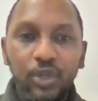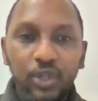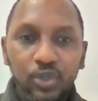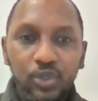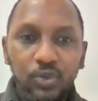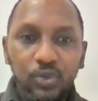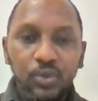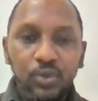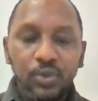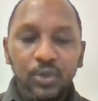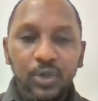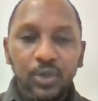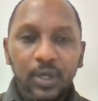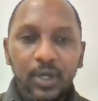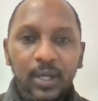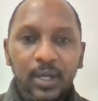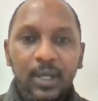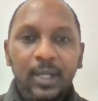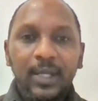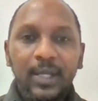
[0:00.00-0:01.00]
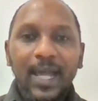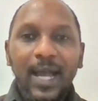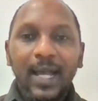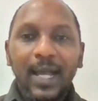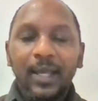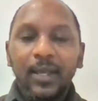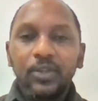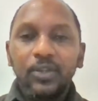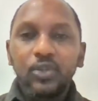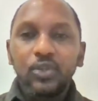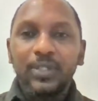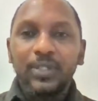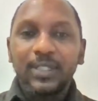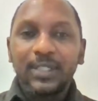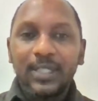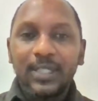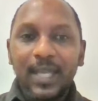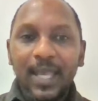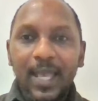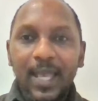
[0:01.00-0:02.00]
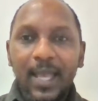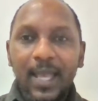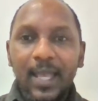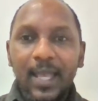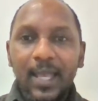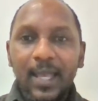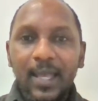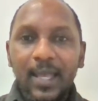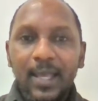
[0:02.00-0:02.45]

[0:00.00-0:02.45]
you that you say